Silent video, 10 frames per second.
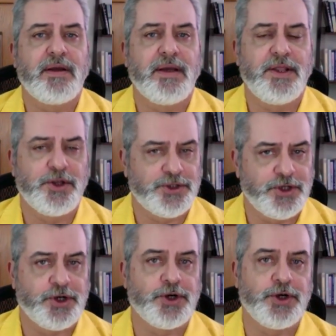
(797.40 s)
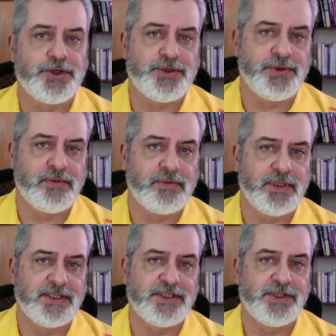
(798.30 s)
it doesn't hurt to
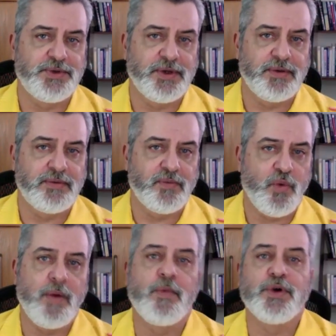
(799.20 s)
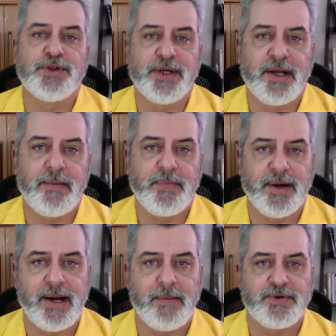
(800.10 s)
listen to it one more time,
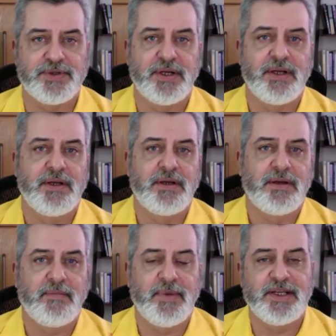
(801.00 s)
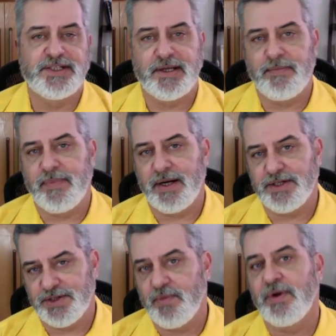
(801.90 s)
perhaps being said by
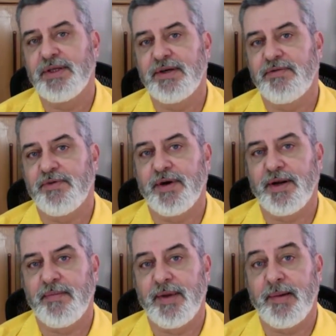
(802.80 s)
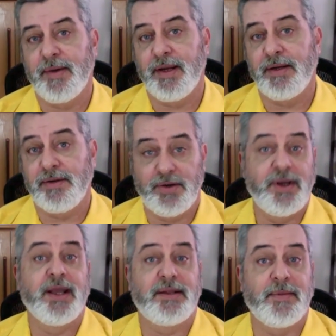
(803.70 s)
someone different, and maybe you
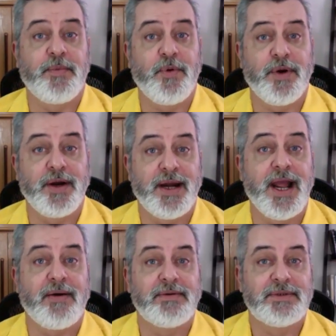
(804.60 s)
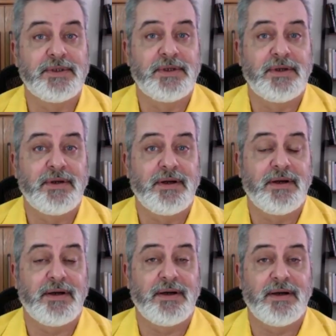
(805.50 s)
get the point now
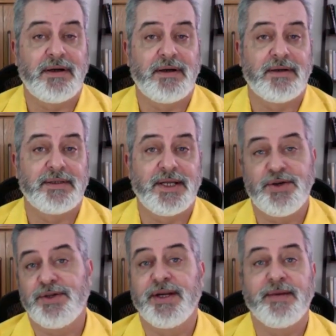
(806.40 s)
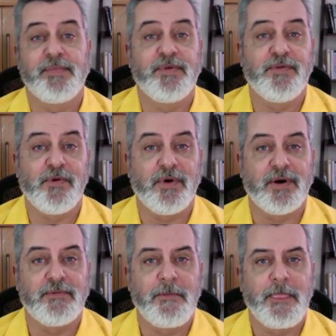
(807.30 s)
that you didn't
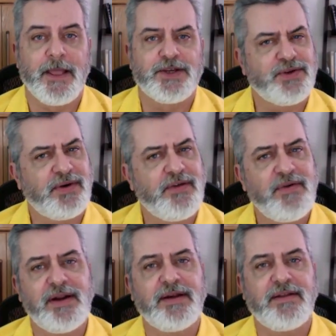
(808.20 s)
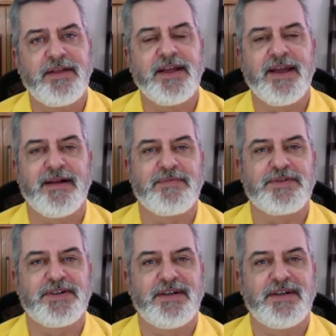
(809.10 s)
before. So every little thing helps.